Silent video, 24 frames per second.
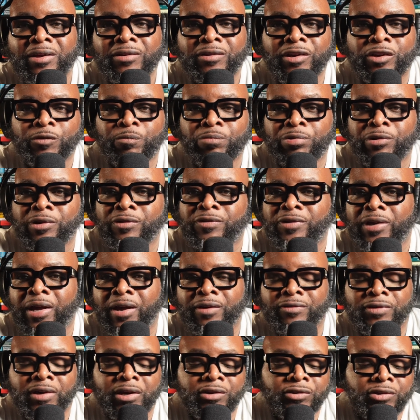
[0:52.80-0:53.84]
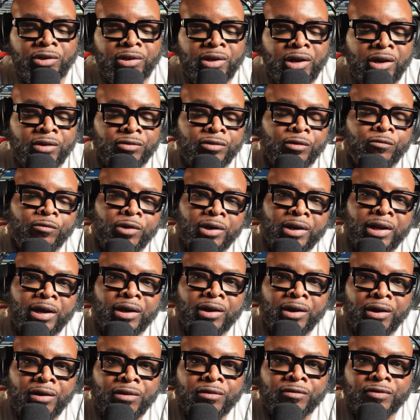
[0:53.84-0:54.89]
this pre-sales engineer is the one that
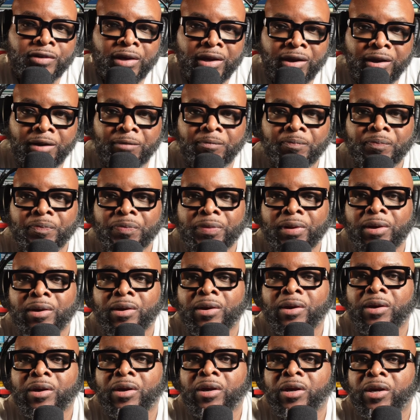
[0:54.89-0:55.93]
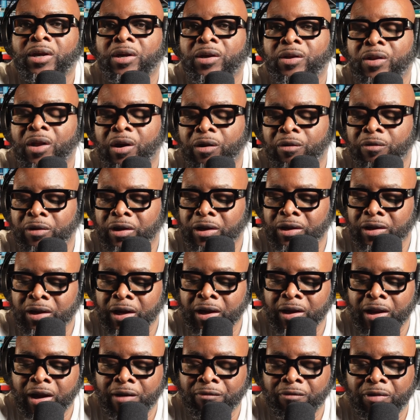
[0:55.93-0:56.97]
goes in,
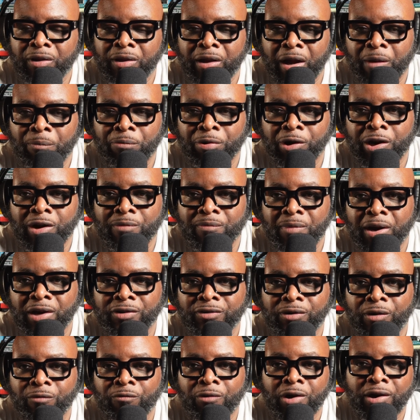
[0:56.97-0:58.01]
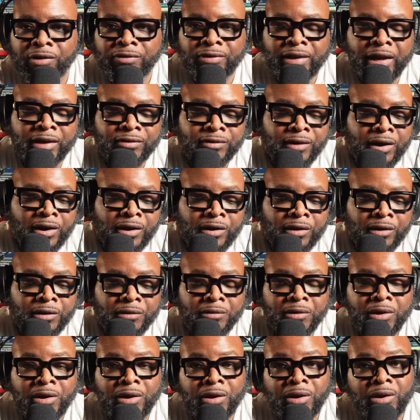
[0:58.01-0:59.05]
they're pretty much the ones that's gonna
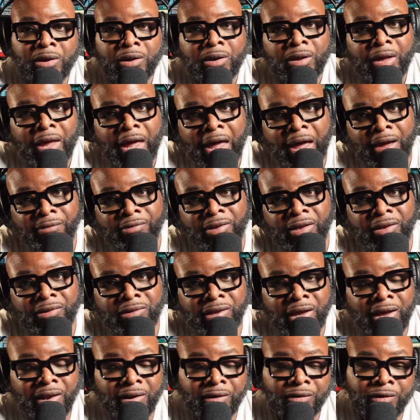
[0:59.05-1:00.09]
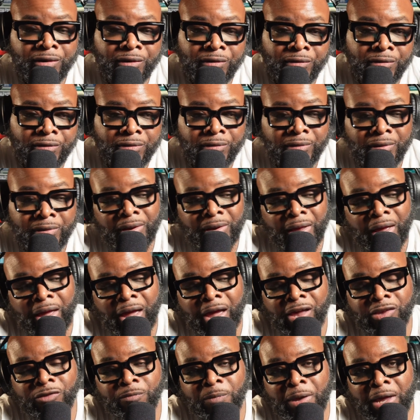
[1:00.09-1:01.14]
have the technical
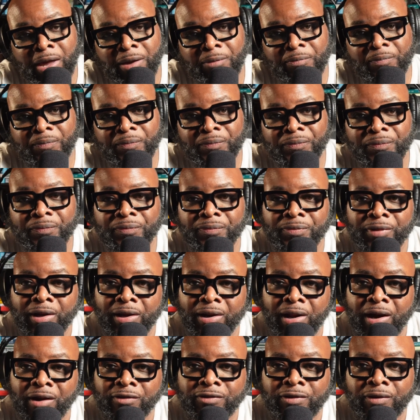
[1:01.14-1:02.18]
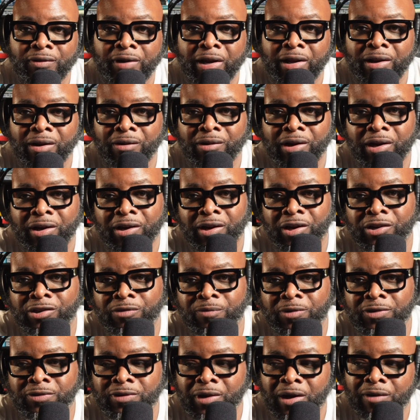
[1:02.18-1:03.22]
aspect, then also they know that
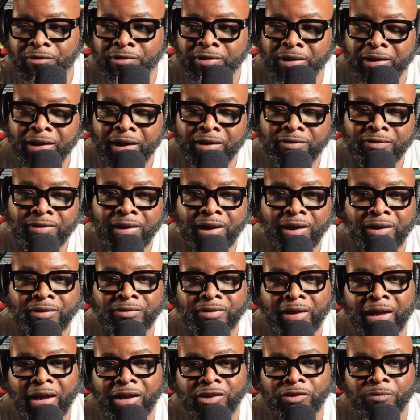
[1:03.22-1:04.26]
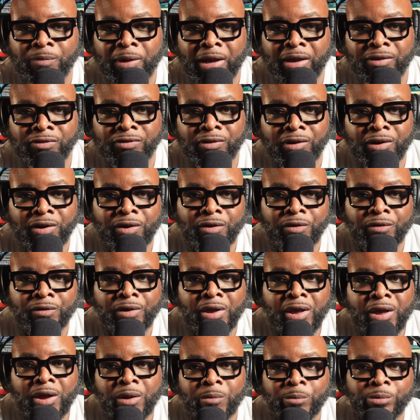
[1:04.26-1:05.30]
customer service and that sales aspect. So
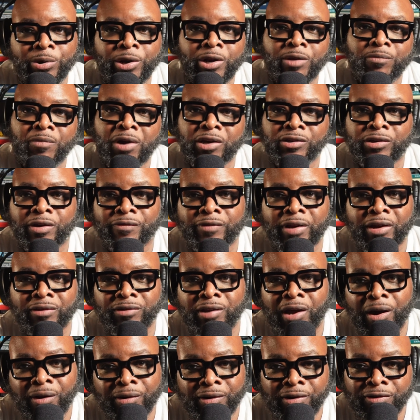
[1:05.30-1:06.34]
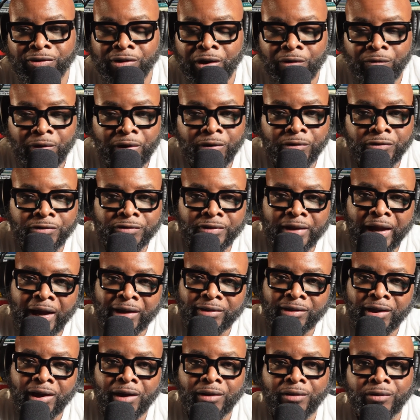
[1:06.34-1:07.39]
pretty much if they're talking to someone who's
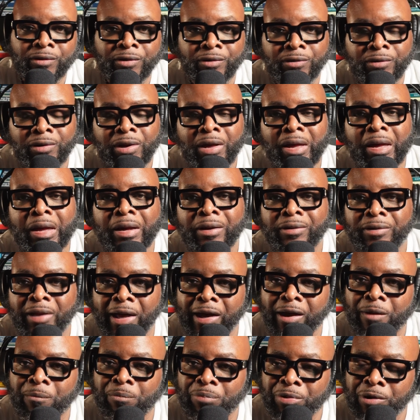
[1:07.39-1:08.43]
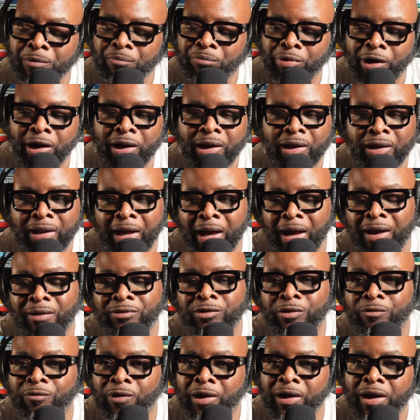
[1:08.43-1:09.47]
not technical, they can break it down
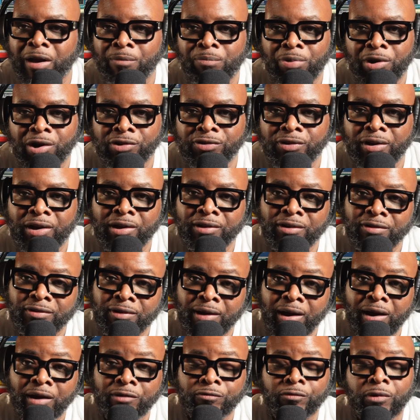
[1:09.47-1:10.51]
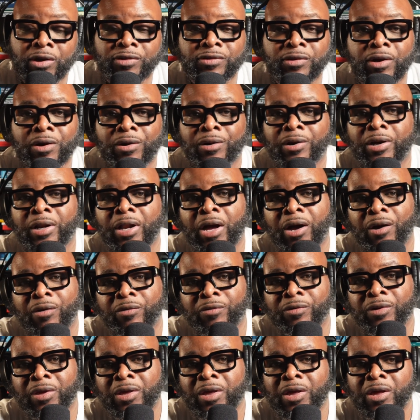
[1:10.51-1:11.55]
to where that person understands what's going
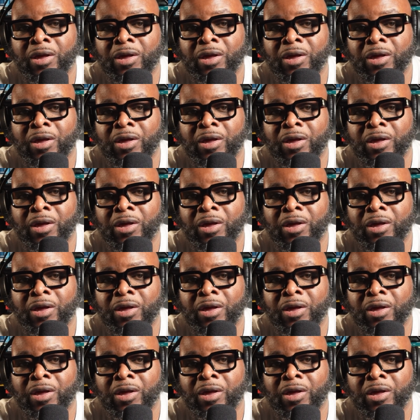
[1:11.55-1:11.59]
on.